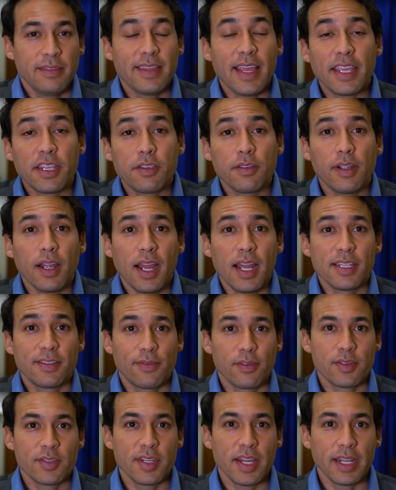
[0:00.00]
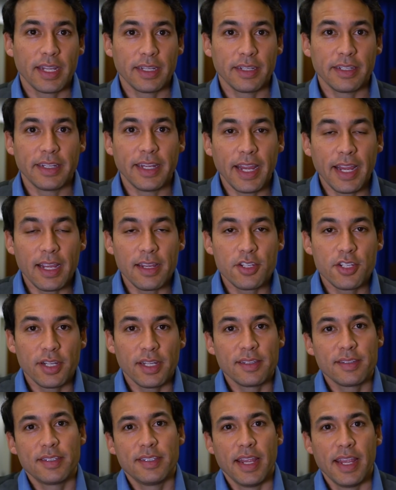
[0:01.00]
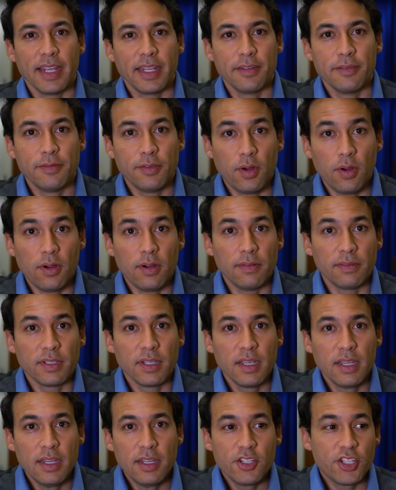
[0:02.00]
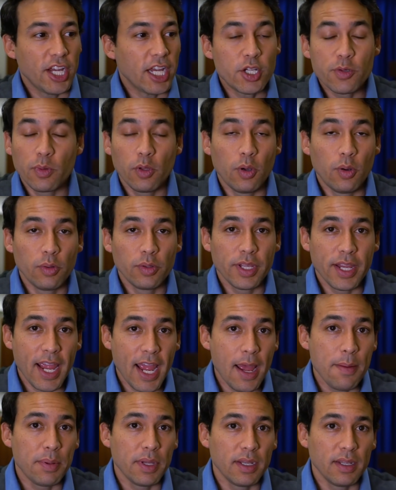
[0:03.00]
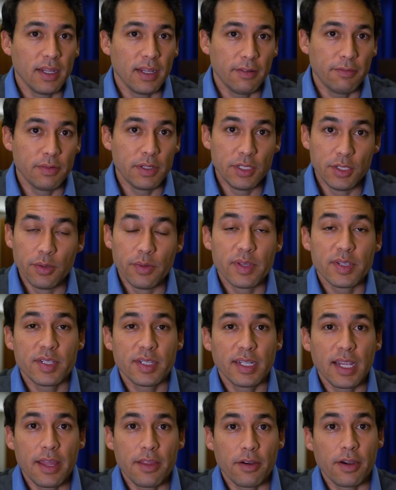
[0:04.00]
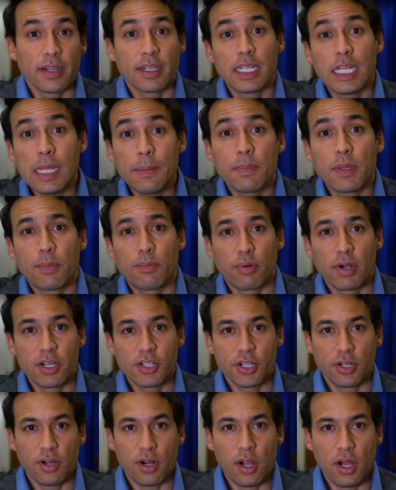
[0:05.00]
Thank you guys for staying engaged and staying involved. Change will only happen if we do this together and keep the pressure